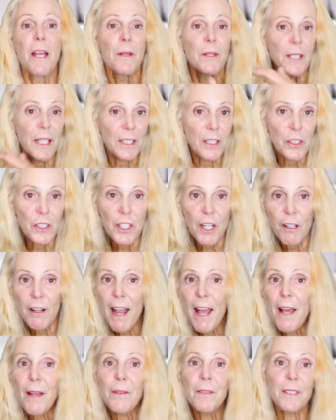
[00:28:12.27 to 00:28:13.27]
Take the chair
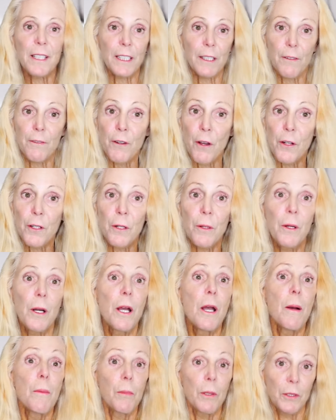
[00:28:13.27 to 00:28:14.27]
out, take a photo,
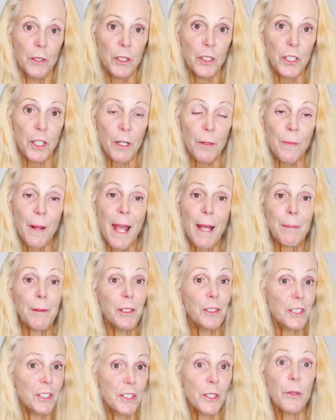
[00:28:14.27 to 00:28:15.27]
put the chair back
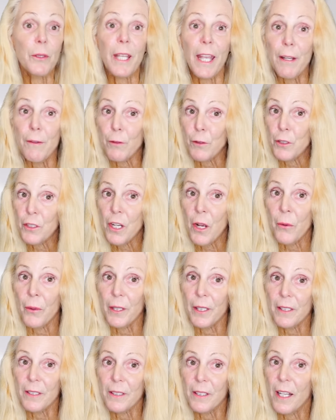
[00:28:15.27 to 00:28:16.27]
because it's okay for
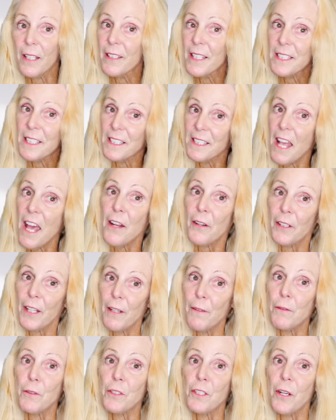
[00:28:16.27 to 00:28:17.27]
showings, unless it's not
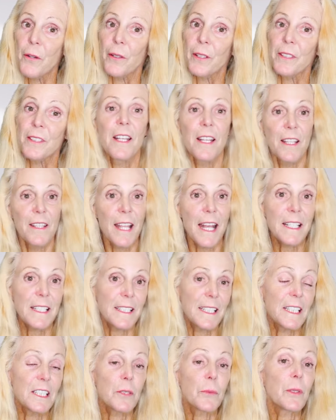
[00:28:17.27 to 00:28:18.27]
okay for showings. That's
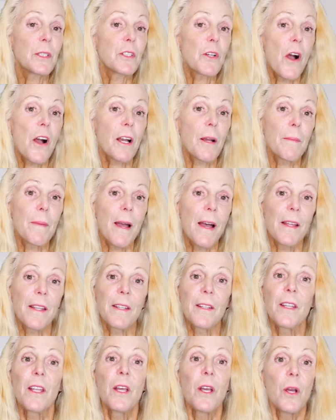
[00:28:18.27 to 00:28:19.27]
things that we talk about
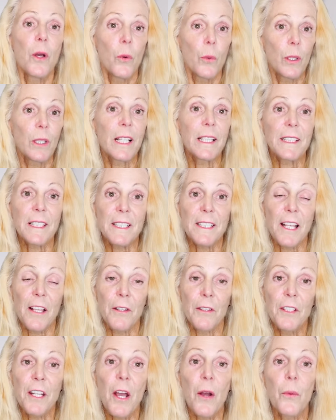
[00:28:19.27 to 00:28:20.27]
and we let the
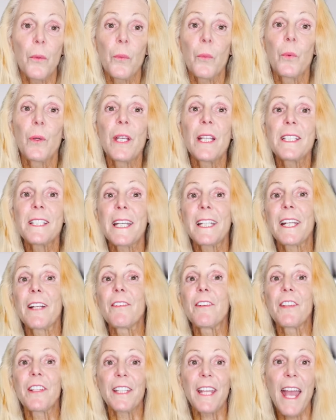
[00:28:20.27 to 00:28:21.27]
seller know. We take
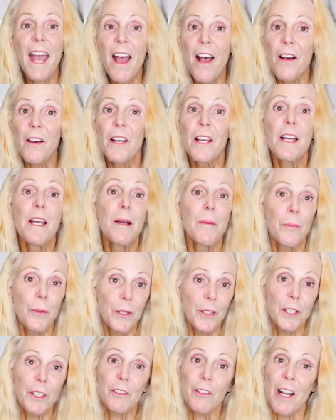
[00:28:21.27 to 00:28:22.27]
everything out, put
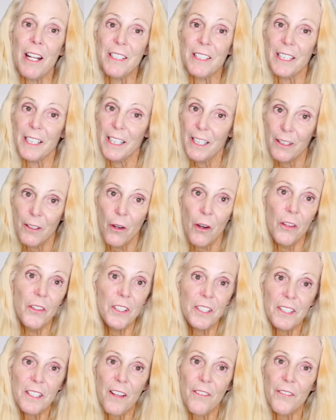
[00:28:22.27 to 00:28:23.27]
in the garage. All
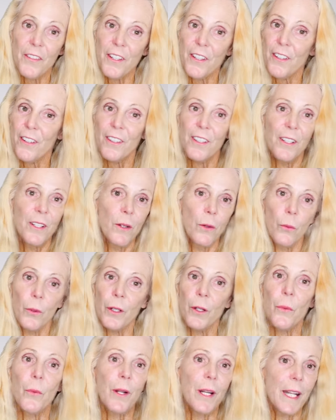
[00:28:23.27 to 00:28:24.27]
this stuff here, we
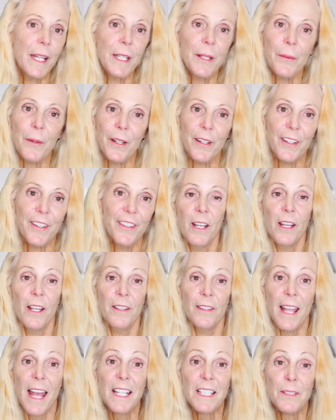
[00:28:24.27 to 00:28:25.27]
don't want anywhere.
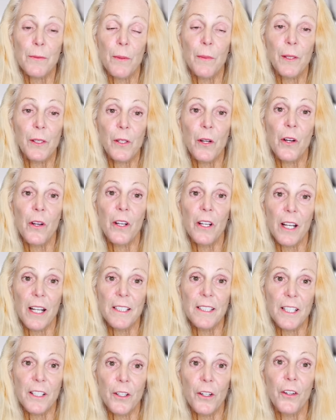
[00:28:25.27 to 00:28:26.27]
That's what we call, I
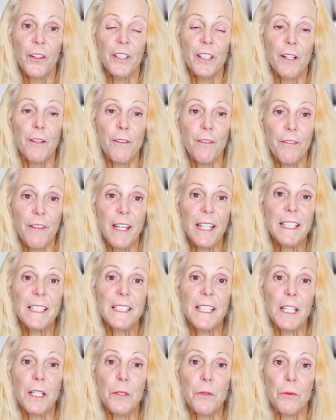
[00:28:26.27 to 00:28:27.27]
said earlier, a fake
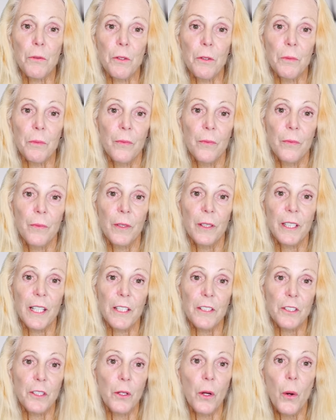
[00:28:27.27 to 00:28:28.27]
stage room.
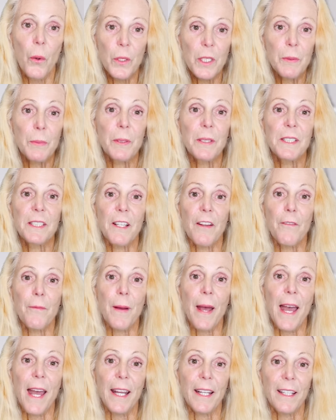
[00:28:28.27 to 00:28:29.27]
Okay, so you always put stuff
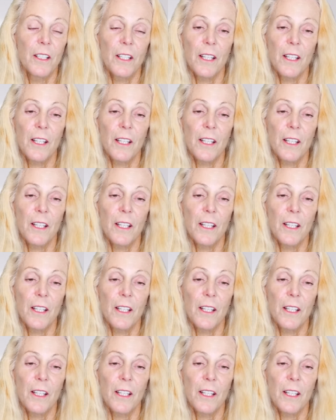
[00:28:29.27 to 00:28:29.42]
back.